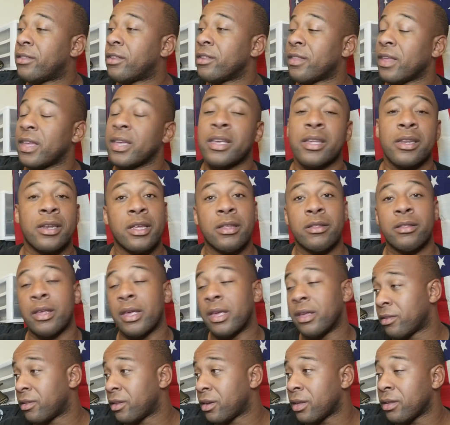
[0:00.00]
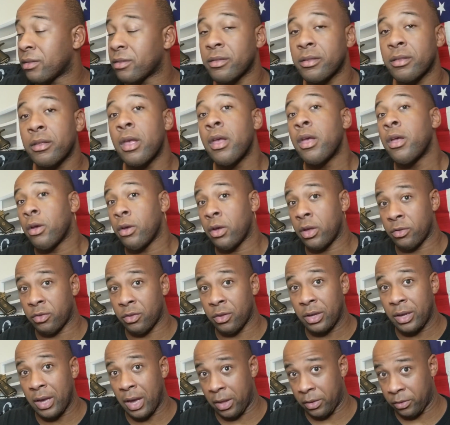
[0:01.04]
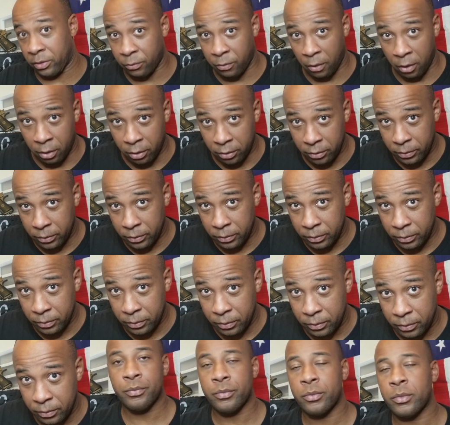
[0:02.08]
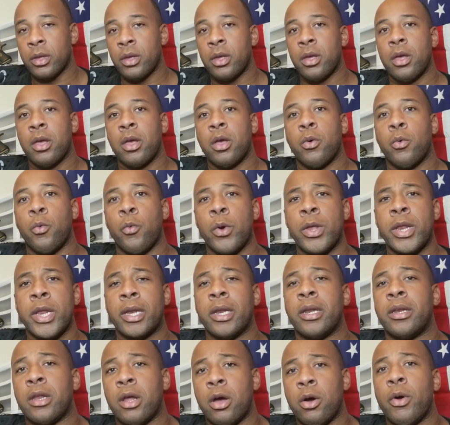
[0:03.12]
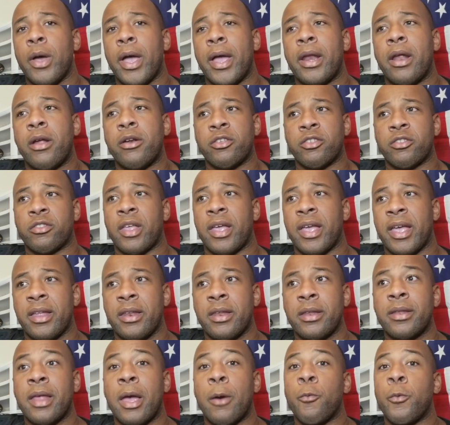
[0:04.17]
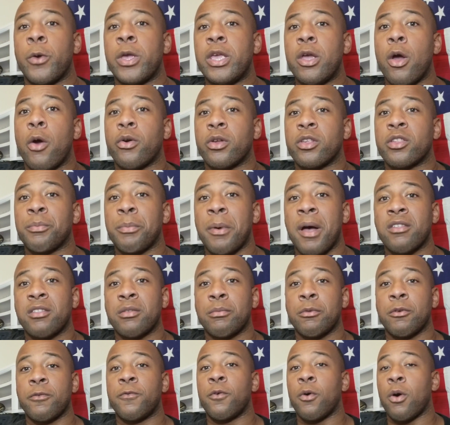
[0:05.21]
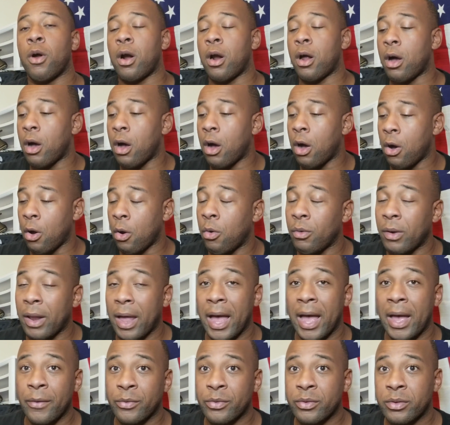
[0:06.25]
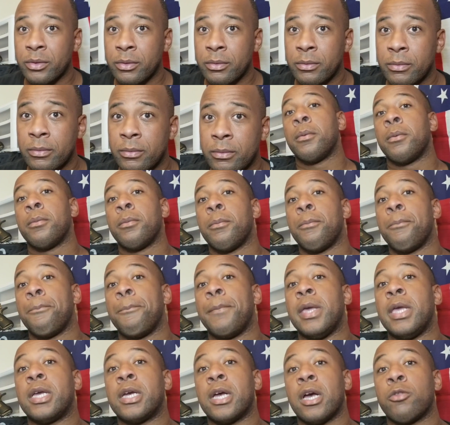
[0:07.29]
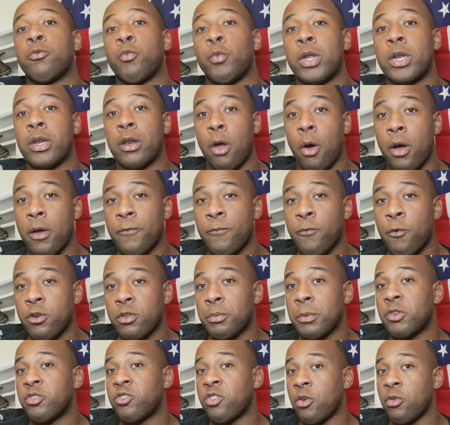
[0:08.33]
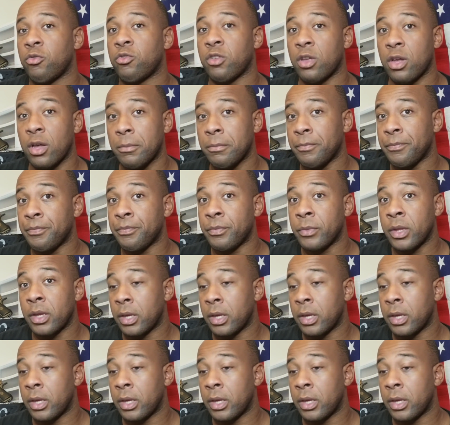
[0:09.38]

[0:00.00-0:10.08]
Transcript: into thinking these incidences is the gun's fault. We need to know and understand that we are responsible for our own lives. Because when law enforcement shows up,